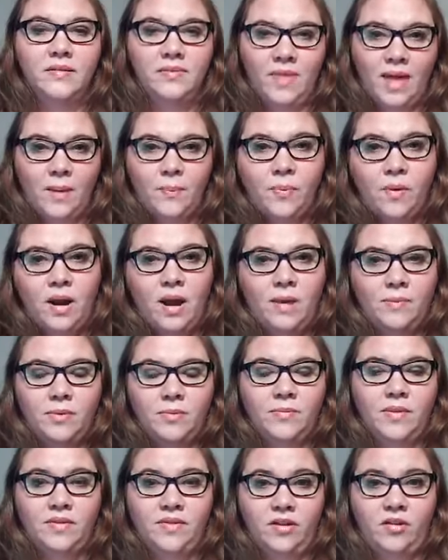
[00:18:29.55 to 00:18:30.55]
that problem
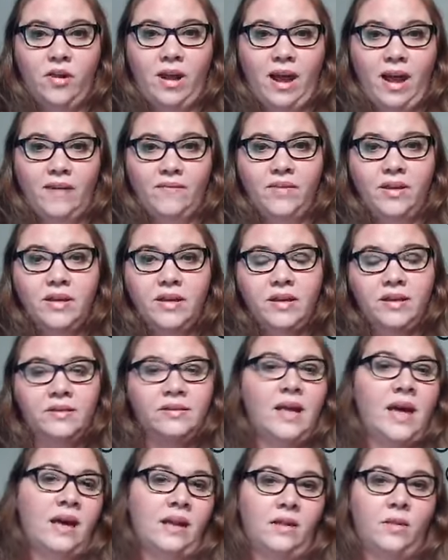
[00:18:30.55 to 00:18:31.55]
that they're having is
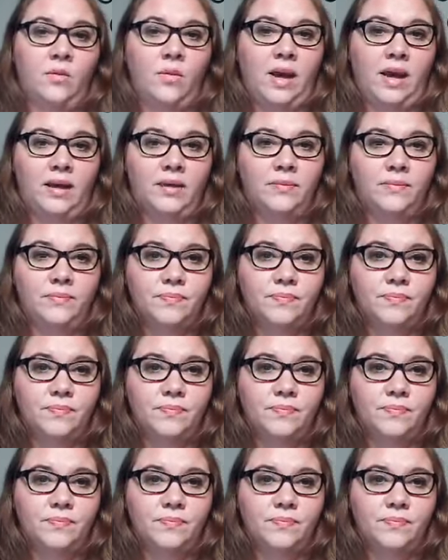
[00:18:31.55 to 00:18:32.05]
out of the way.